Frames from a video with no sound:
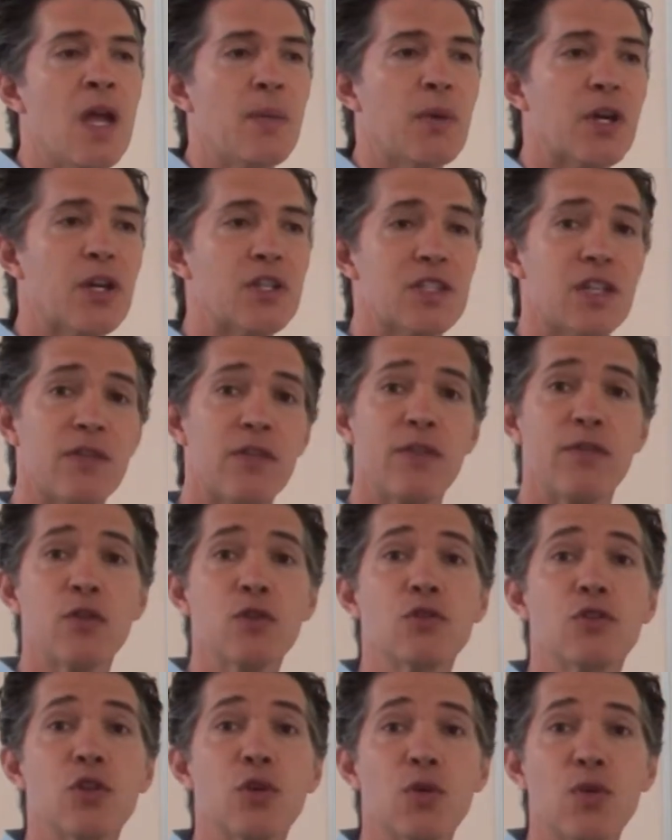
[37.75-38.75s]
Because even if
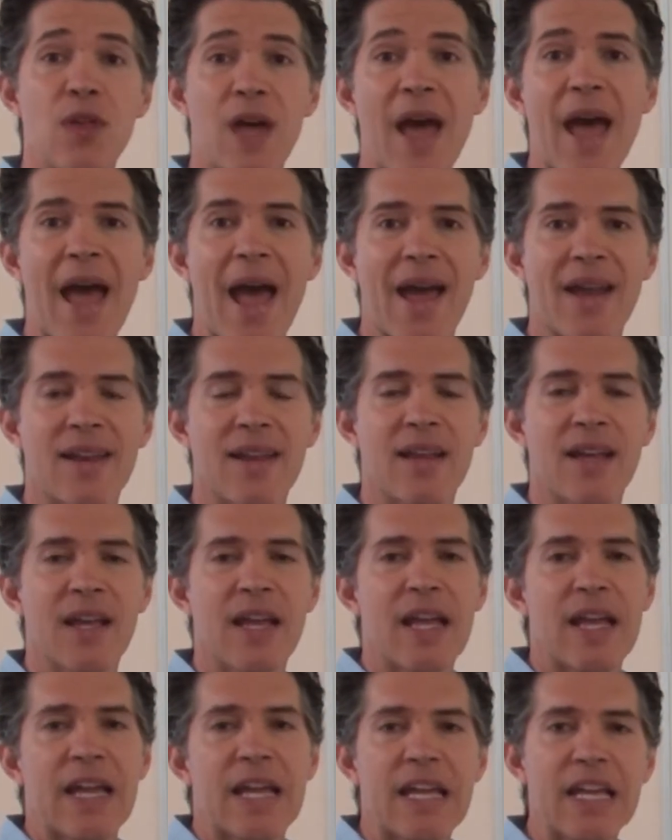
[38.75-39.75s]
you do that,
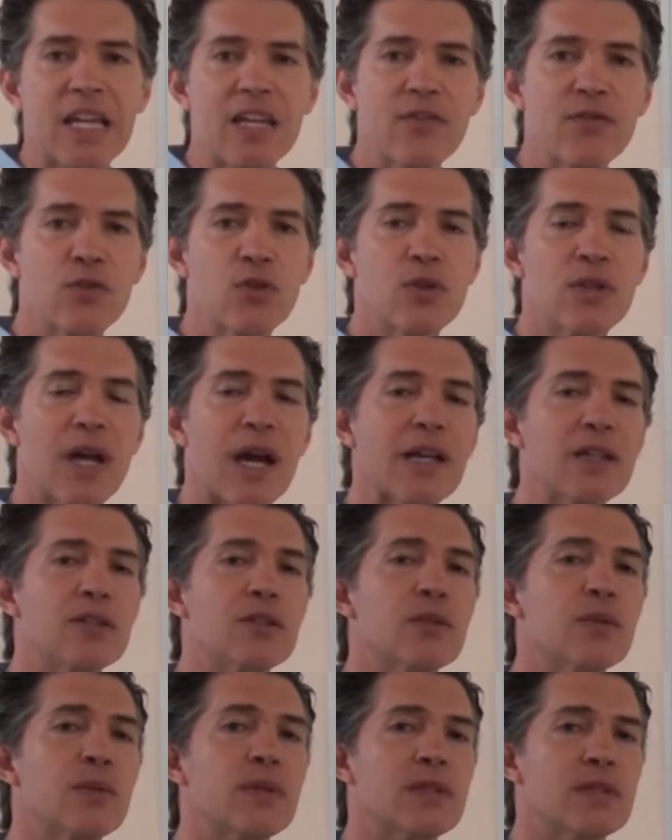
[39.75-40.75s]
if you're not
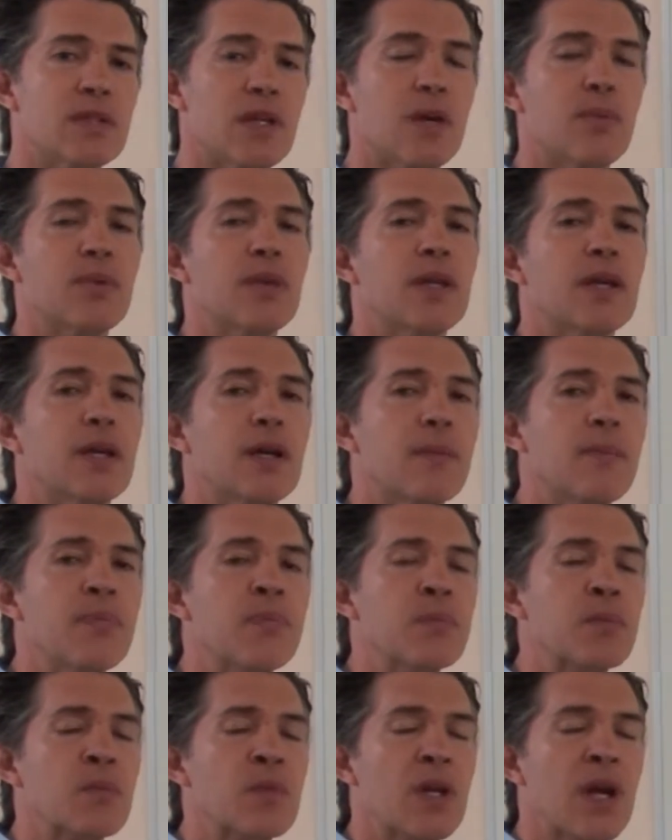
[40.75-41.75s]
doing something
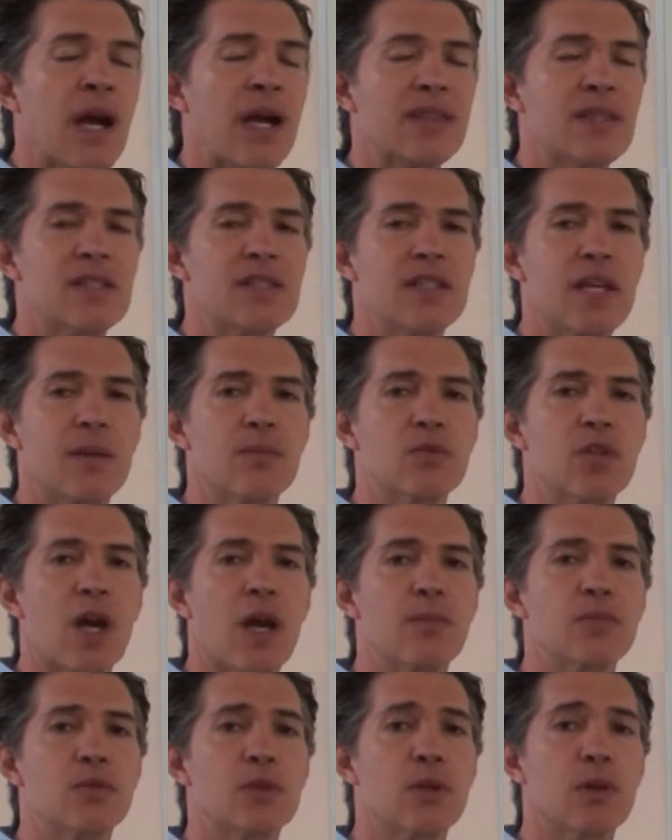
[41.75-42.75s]
at the same
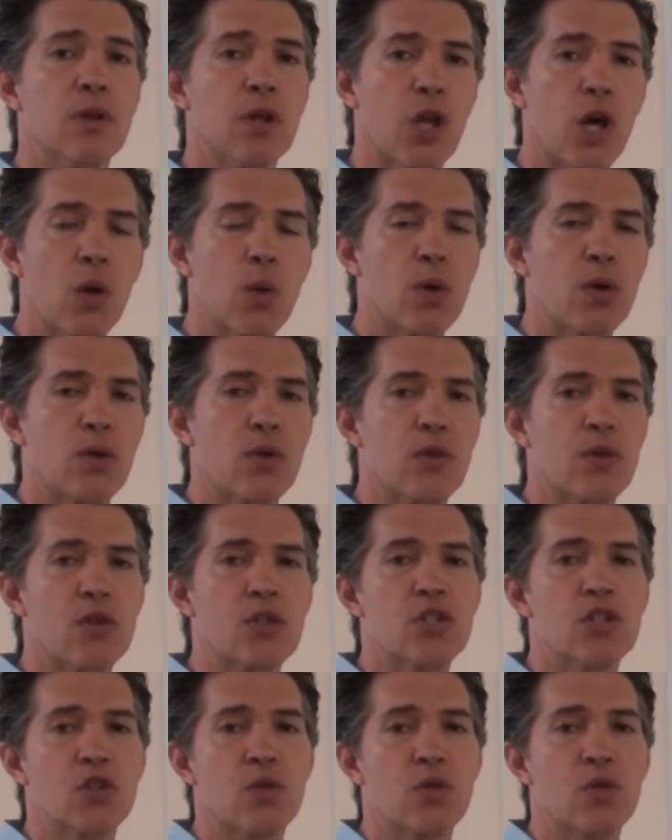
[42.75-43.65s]
time to lower the